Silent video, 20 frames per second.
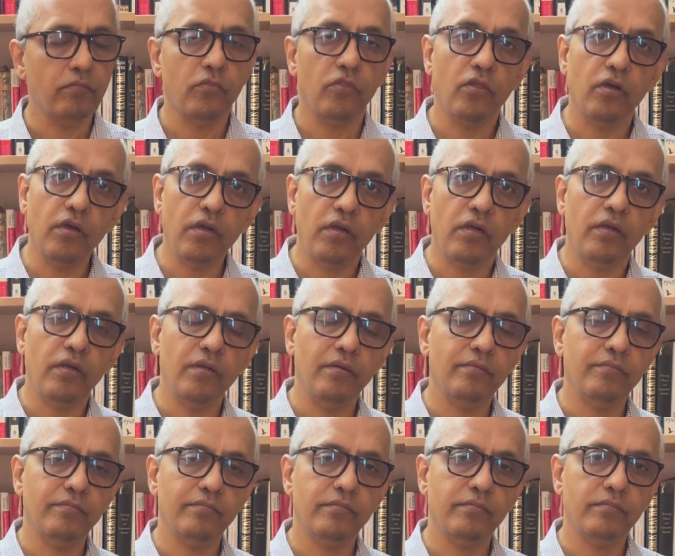Third,
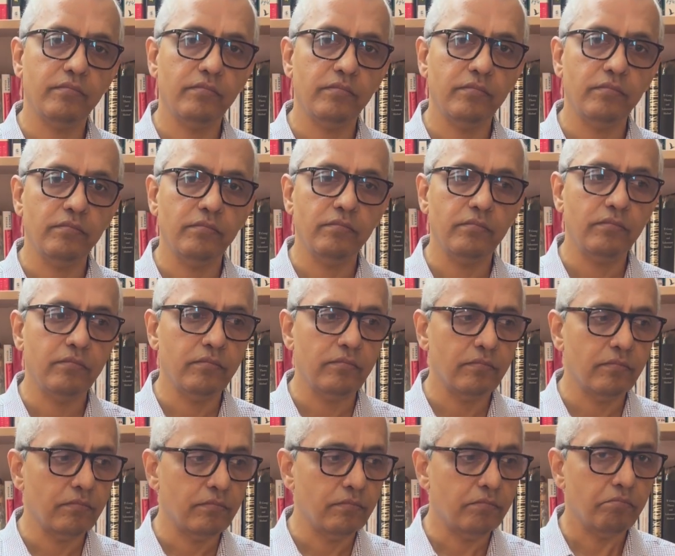
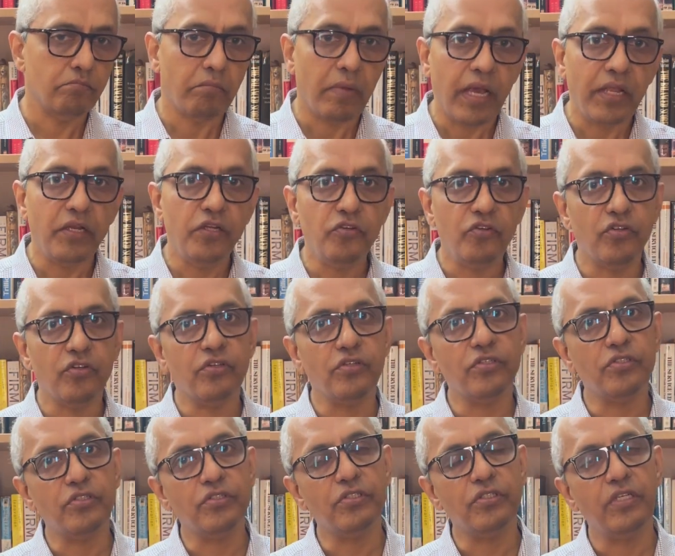
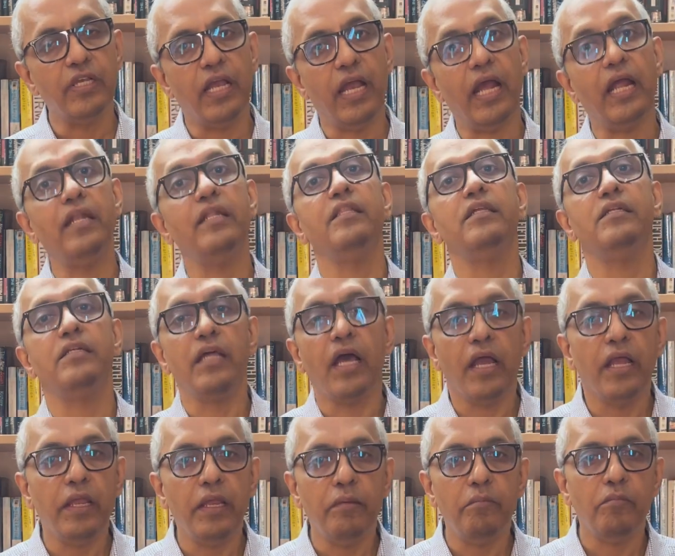managers had the
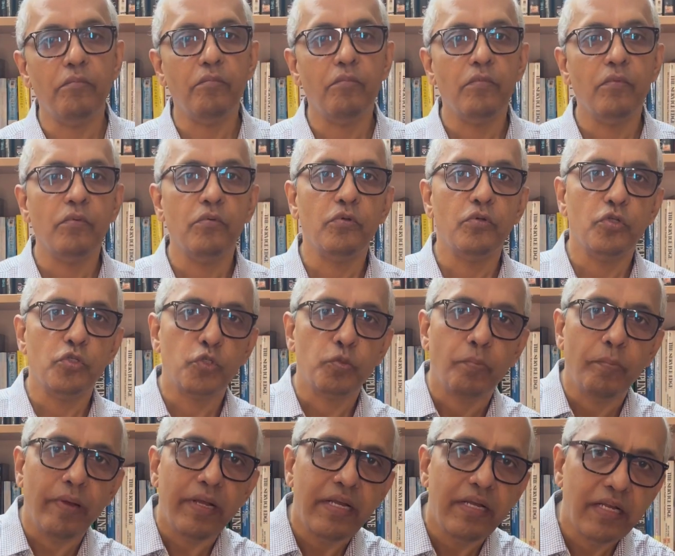time to
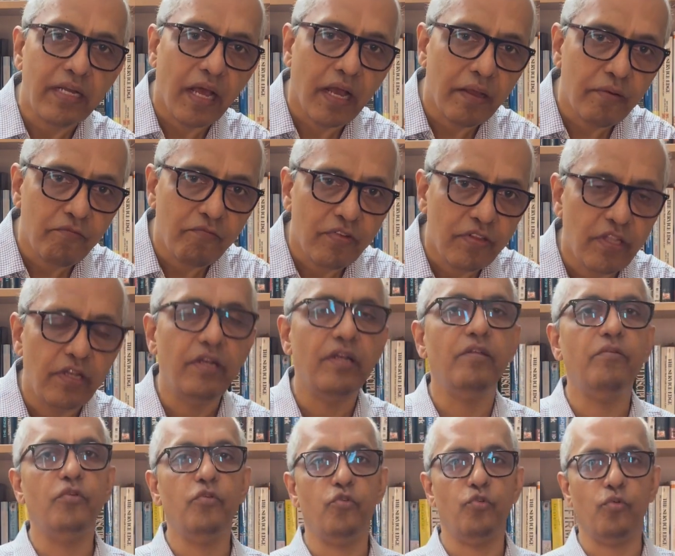spend time with
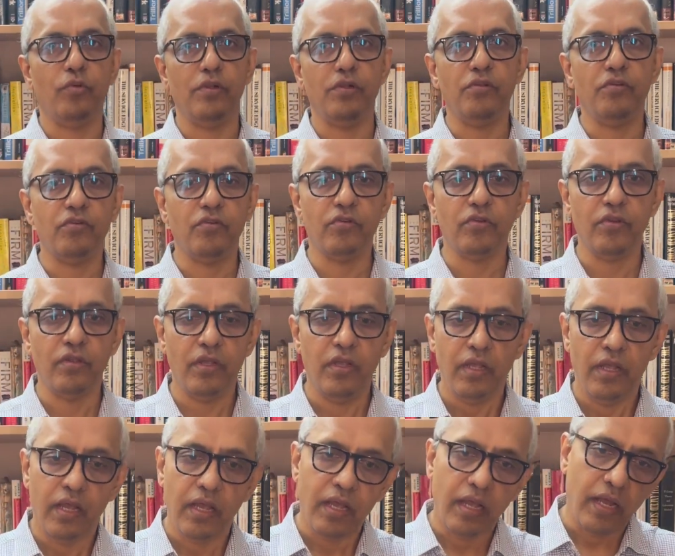individuals
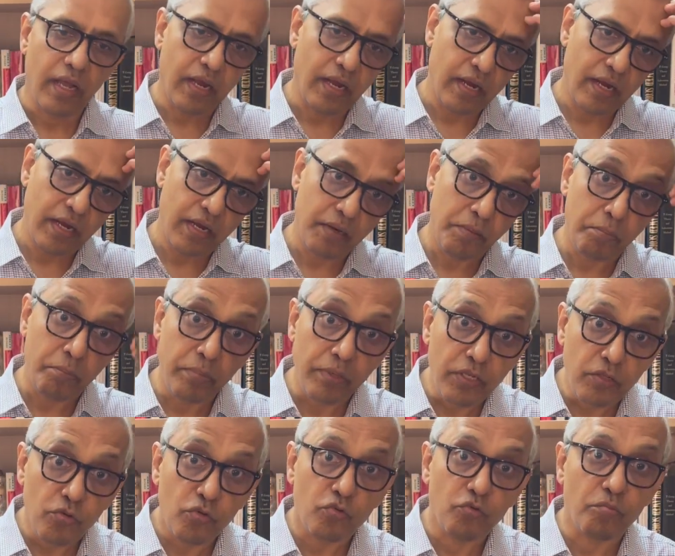and be
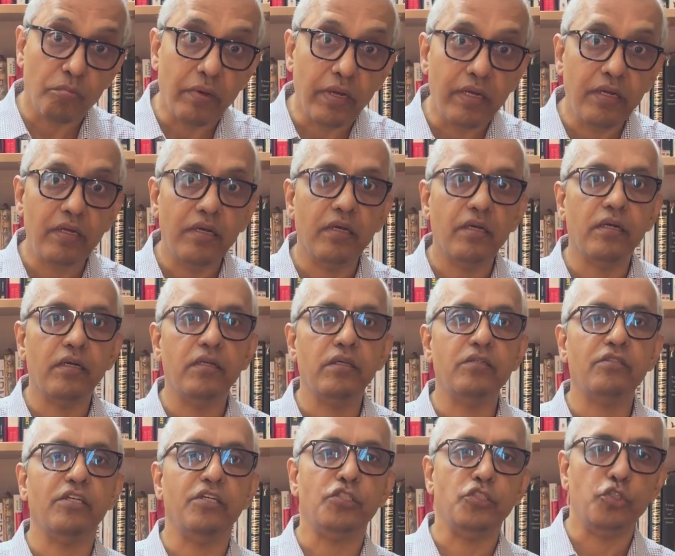those
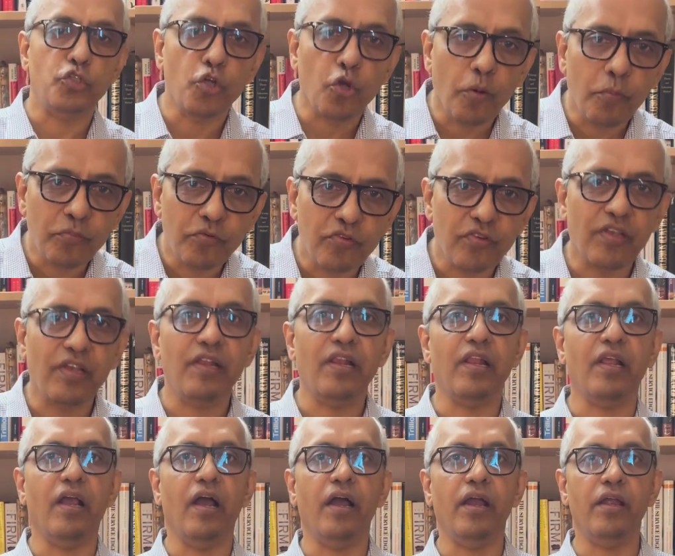mentors and job skill
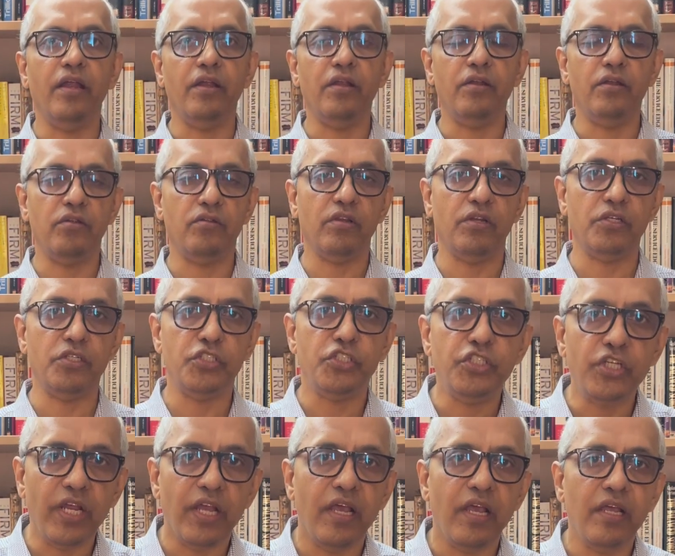guides and
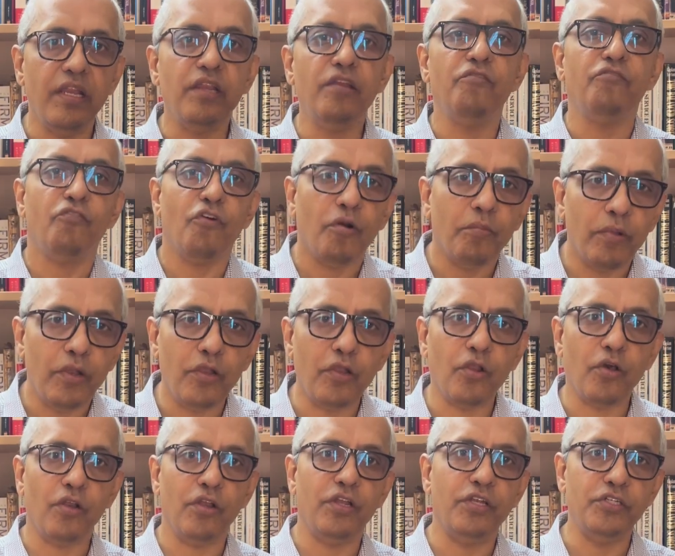share informal
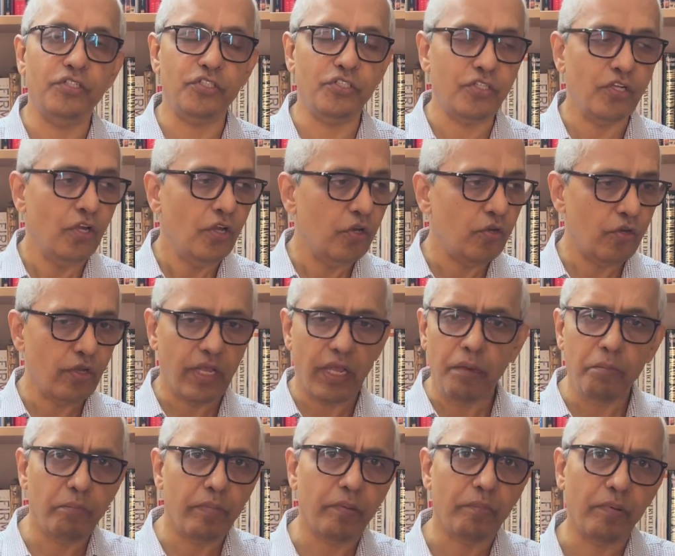knowledge to
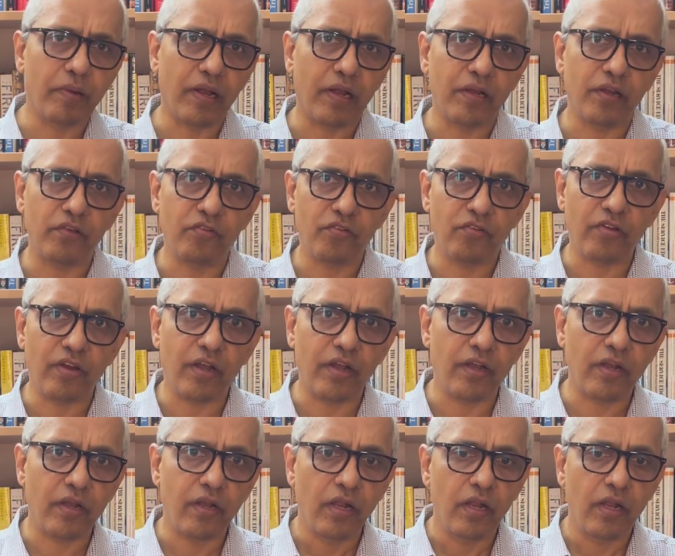help people understand